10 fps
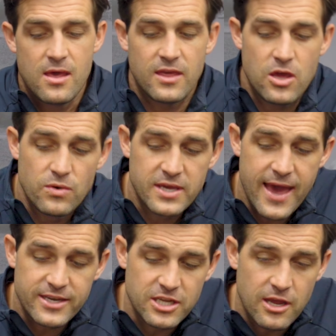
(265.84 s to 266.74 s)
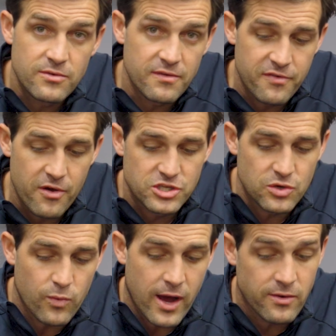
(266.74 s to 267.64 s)
The heel counter in
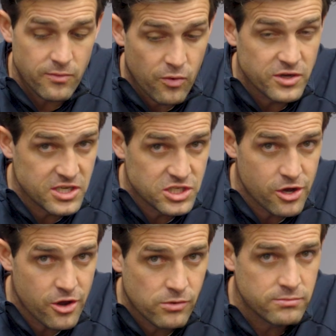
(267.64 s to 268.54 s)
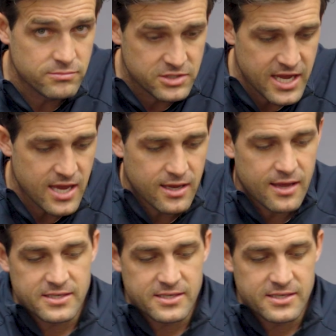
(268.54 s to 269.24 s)
version 1 was internal, tick.